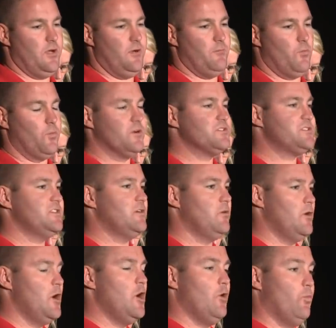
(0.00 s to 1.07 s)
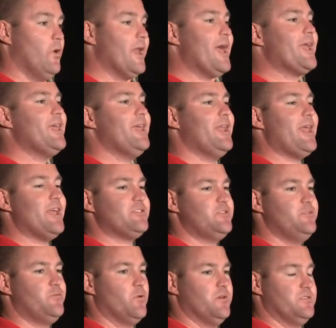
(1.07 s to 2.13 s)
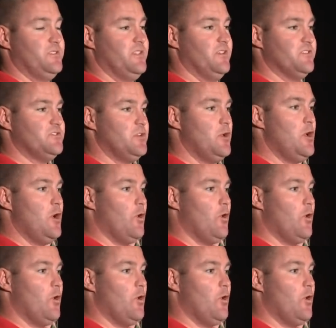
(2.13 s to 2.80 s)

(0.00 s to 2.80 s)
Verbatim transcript: Um, we're still, what I can ask you for is this.